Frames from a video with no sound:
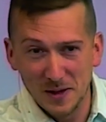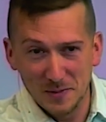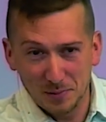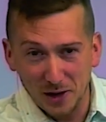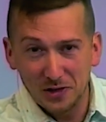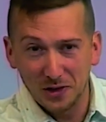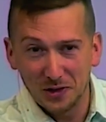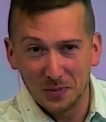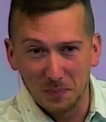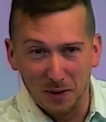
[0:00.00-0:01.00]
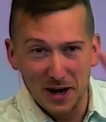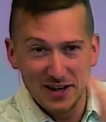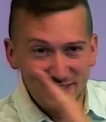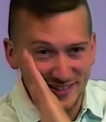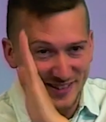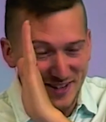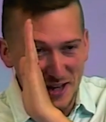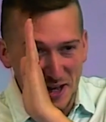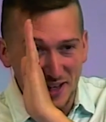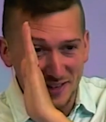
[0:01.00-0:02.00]
precious brain,
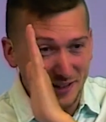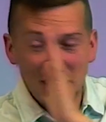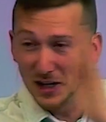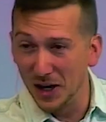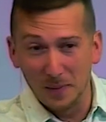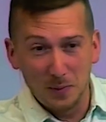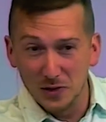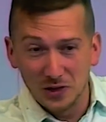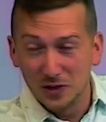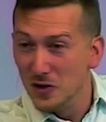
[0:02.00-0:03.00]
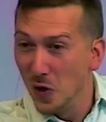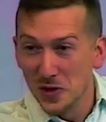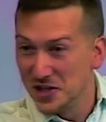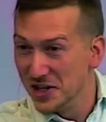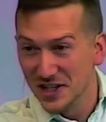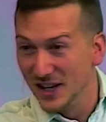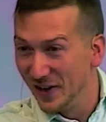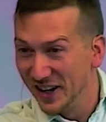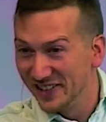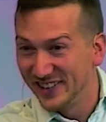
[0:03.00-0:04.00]
uh, is taken up with just nonsense
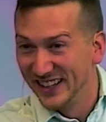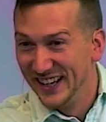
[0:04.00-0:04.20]
lyrics.